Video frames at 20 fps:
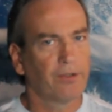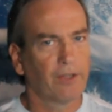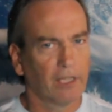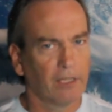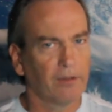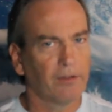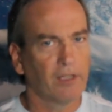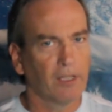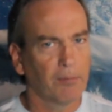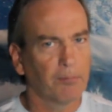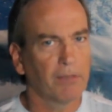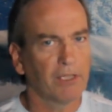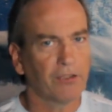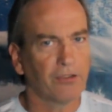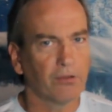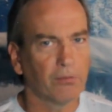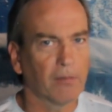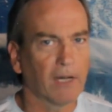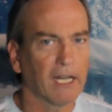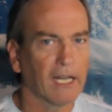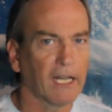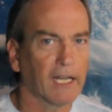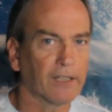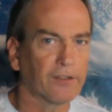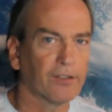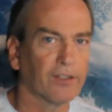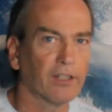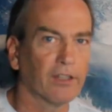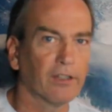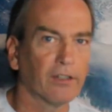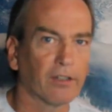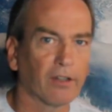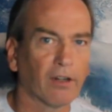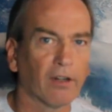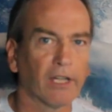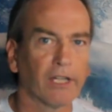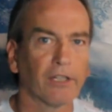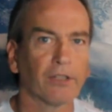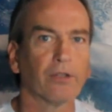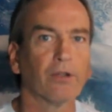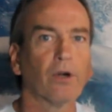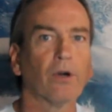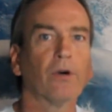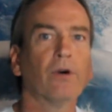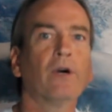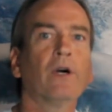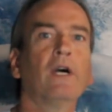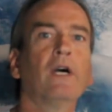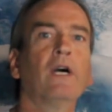They bit you by accident, and they're going to let you go.